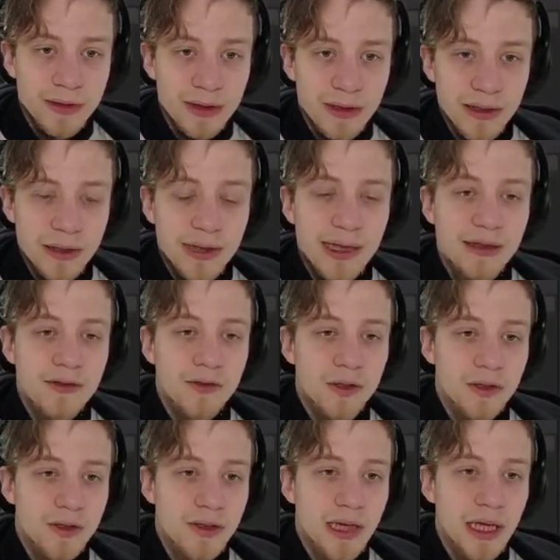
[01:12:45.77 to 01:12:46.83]
like underwater
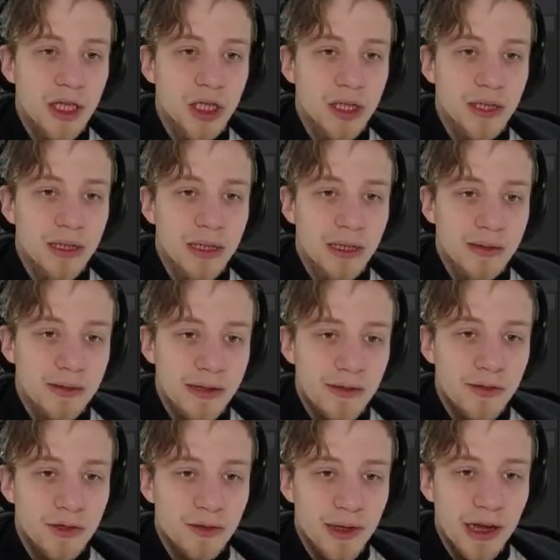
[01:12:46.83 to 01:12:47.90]
station, because I
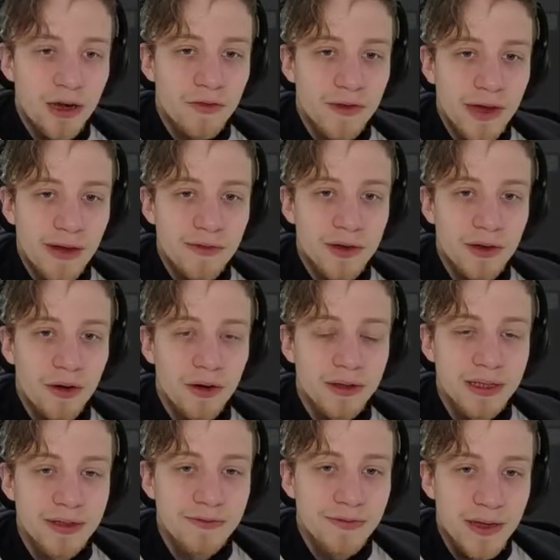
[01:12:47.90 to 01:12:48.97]
want to kind of cover all
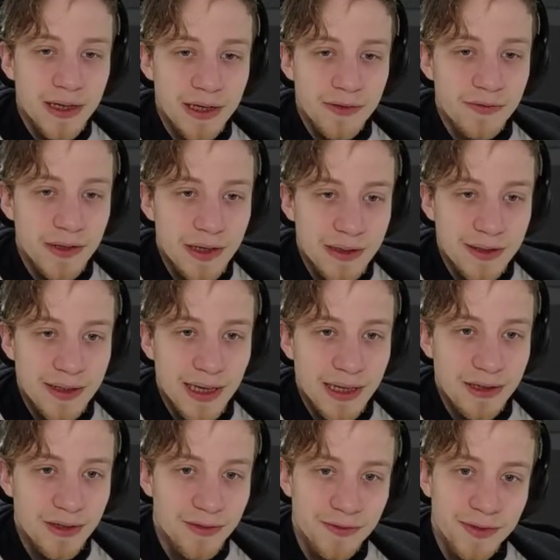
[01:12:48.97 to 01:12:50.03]
different
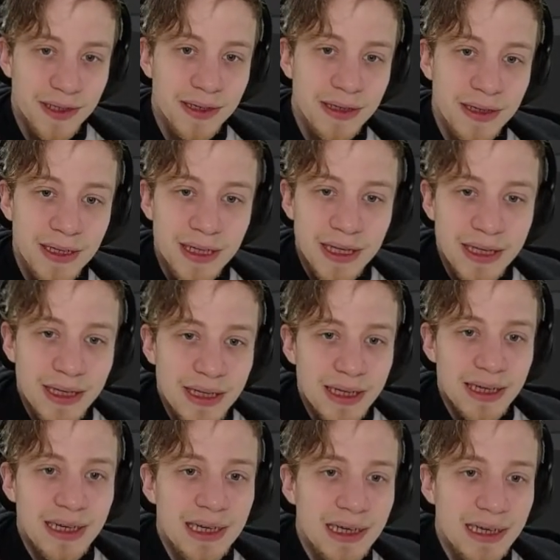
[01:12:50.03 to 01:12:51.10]
kind of
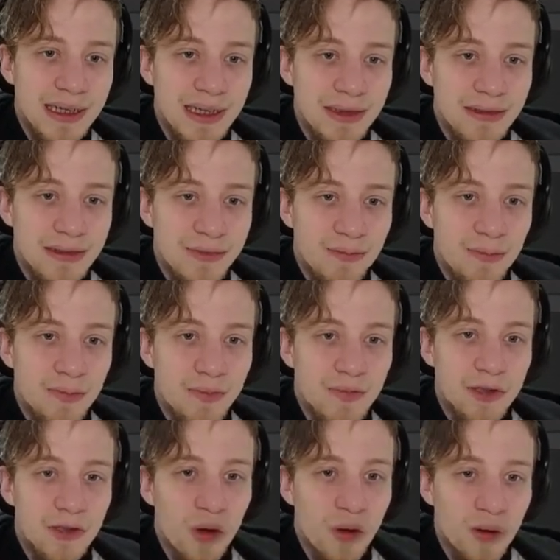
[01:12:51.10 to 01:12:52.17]

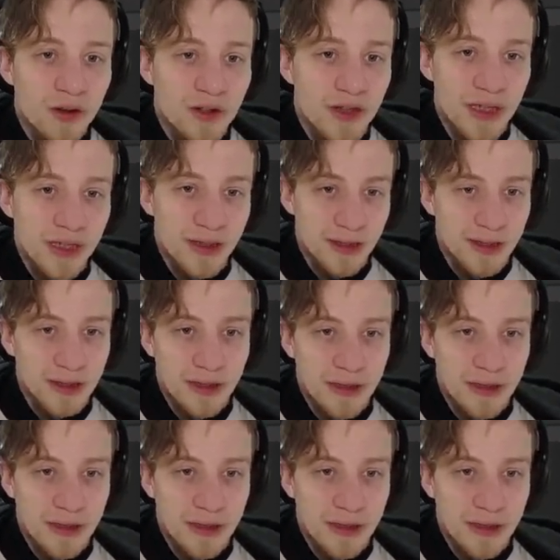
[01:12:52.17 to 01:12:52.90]
sources